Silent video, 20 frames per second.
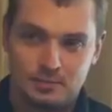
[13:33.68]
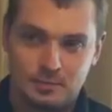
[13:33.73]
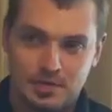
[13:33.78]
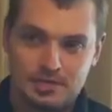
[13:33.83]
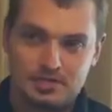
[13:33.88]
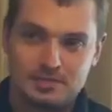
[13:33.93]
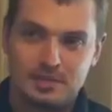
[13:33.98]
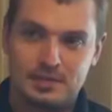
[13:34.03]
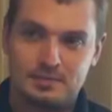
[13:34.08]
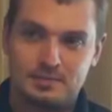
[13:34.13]
the
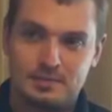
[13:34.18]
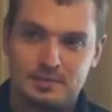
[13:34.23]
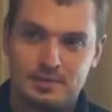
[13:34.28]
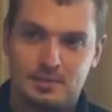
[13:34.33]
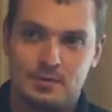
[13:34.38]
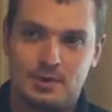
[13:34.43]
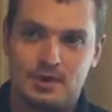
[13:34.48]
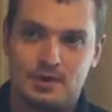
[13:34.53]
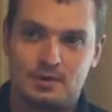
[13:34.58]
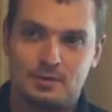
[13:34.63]
press statement that
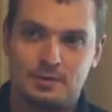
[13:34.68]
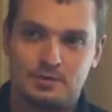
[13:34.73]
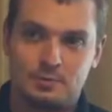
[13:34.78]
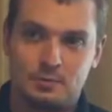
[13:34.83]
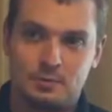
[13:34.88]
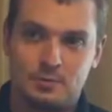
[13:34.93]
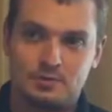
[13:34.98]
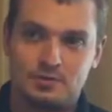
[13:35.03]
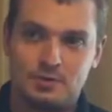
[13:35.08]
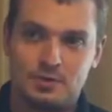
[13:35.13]
went out, the
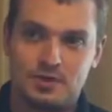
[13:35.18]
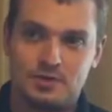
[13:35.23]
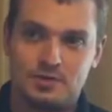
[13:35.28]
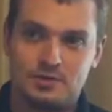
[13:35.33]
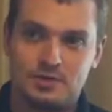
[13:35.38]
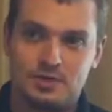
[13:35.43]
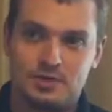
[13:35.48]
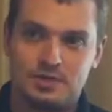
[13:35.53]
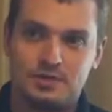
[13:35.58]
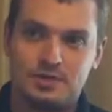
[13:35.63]
word
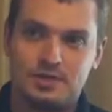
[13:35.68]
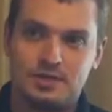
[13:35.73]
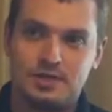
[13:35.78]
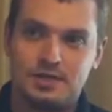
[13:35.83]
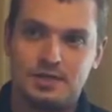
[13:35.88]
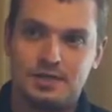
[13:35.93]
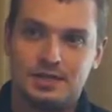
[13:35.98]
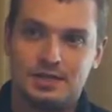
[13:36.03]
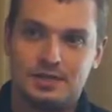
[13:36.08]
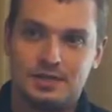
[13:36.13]
Rohingya,
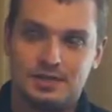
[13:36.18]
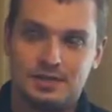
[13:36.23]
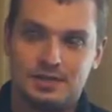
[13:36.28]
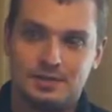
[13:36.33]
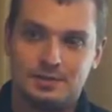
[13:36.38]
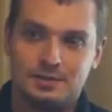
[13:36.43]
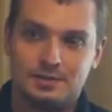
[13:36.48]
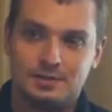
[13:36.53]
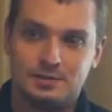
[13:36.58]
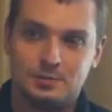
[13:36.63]

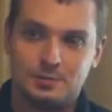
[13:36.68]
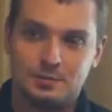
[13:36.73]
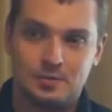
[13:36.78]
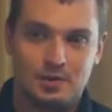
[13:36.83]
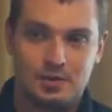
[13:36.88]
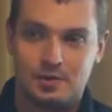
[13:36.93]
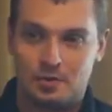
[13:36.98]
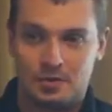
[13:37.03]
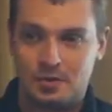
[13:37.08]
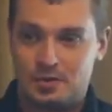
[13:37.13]

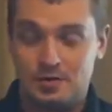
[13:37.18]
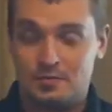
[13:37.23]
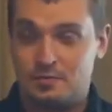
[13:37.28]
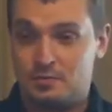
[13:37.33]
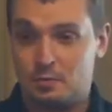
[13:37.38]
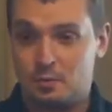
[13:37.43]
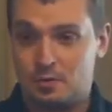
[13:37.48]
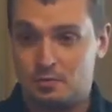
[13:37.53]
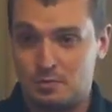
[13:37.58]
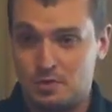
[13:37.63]
or even
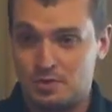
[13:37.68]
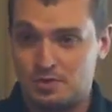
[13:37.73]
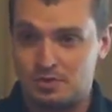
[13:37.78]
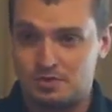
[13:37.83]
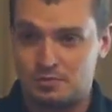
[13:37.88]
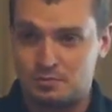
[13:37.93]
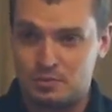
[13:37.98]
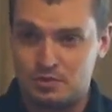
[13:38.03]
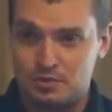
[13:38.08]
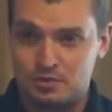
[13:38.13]
the word
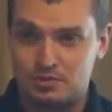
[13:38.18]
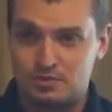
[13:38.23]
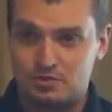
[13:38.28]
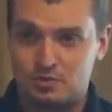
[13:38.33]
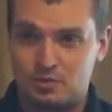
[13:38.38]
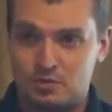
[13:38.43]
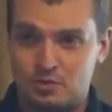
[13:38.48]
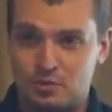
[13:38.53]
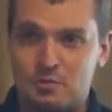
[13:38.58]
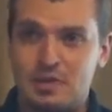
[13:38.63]
Muslim
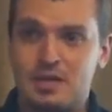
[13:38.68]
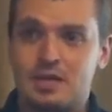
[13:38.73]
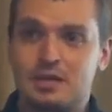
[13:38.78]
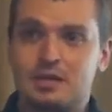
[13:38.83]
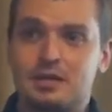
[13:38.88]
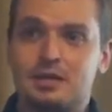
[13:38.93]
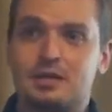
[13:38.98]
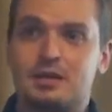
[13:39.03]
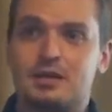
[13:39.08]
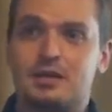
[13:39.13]
was
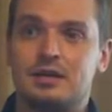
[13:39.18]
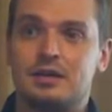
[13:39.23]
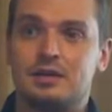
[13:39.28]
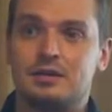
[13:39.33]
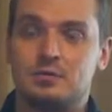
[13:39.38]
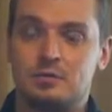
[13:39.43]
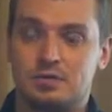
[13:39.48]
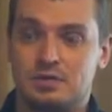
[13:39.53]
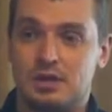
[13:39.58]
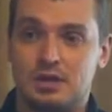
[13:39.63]
omitted,
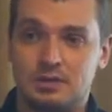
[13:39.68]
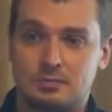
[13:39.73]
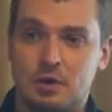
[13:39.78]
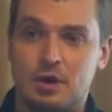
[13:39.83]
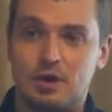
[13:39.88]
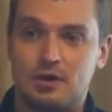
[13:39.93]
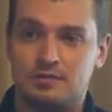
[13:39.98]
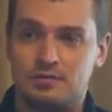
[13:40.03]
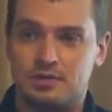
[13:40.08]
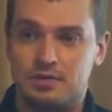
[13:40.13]
was not
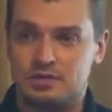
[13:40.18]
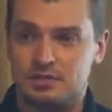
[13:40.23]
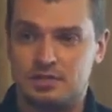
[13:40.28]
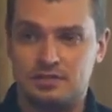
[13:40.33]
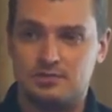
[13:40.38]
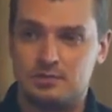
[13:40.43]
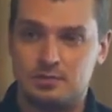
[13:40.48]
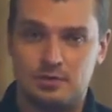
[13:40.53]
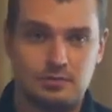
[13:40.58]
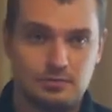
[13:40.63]
part of this,
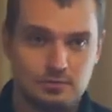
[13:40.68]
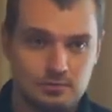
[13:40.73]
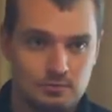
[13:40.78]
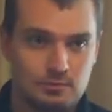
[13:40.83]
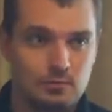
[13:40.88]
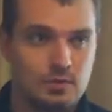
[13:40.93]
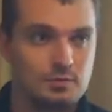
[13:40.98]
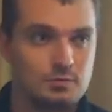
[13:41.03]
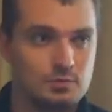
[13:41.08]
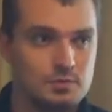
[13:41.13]
even though
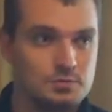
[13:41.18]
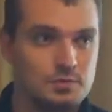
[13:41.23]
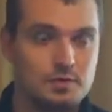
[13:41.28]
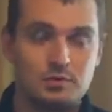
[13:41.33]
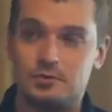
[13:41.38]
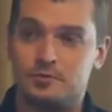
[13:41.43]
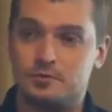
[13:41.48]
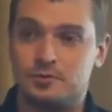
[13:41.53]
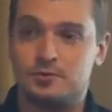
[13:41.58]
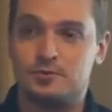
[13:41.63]
what was being
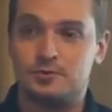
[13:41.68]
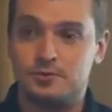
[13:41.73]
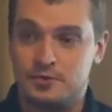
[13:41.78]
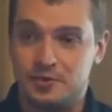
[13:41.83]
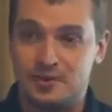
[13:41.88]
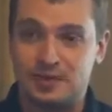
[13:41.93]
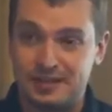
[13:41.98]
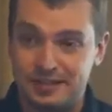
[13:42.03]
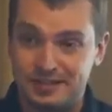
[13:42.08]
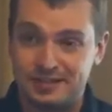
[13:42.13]
referred to
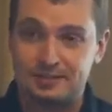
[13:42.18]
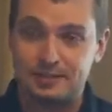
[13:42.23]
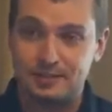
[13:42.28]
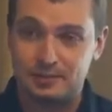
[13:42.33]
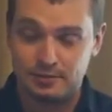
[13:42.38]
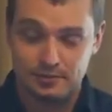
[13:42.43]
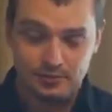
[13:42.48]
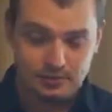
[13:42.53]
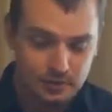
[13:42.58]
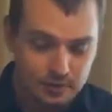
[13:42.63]
very clearly
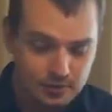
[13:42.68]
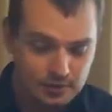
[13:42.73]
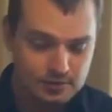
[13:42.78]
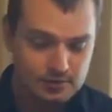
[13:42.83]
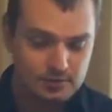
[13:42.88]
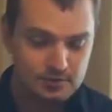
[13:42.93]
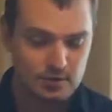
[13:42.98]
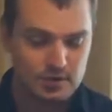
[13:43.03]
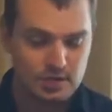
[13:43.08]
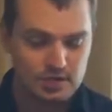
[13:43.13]
referred
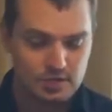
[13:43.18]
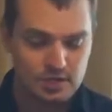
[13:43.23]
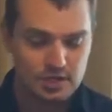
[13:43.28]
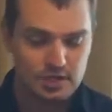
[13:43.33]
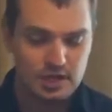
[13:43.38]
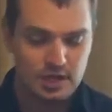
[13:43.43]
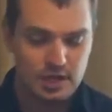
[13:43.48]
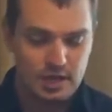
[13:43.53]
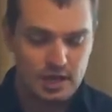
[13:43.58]
to Rohingya.